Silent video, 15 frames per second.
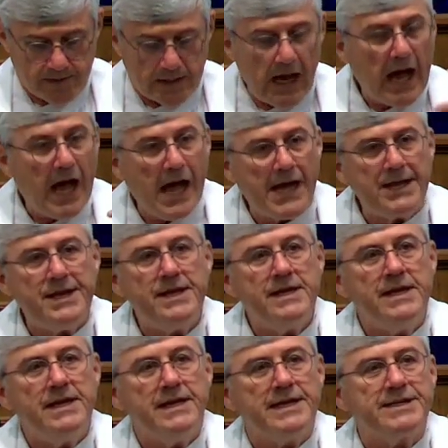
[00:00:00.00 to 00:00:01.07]
God
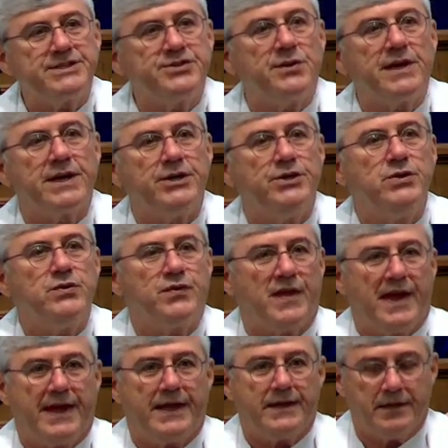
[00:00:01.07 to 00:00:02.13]
is doing a new
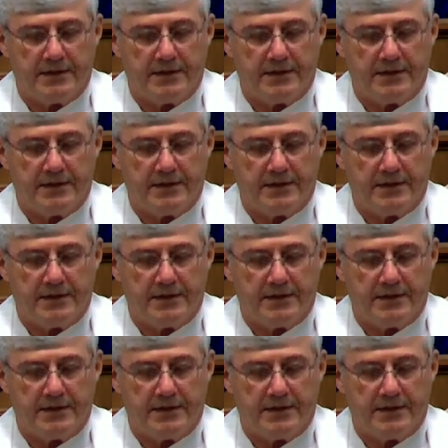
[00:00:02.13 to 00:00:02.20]
thing.